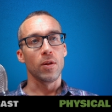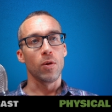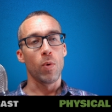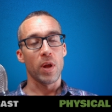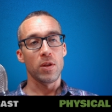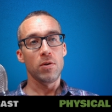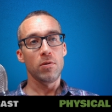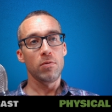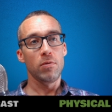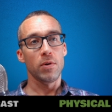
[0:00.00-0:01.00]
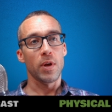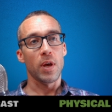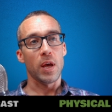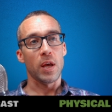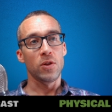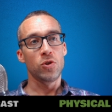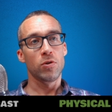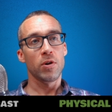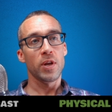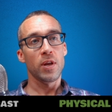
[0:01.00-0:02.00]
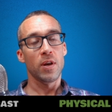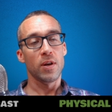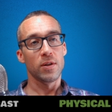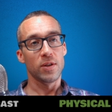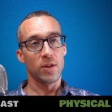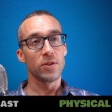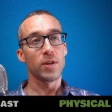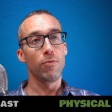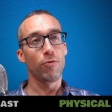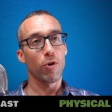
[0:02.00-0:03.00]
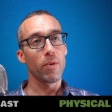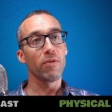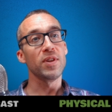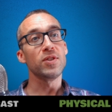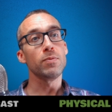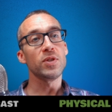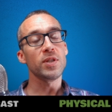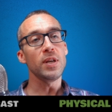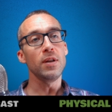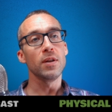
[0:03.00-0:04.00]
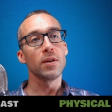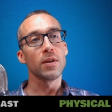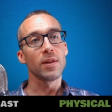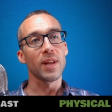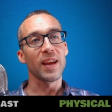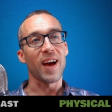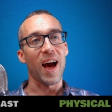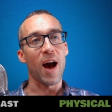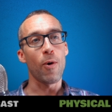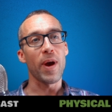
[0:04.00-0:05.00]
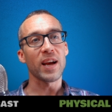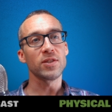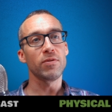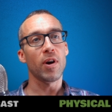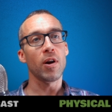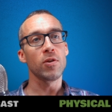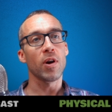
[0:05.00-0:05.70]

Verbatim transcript: when you enjoy some form of intimacy, like how active are you?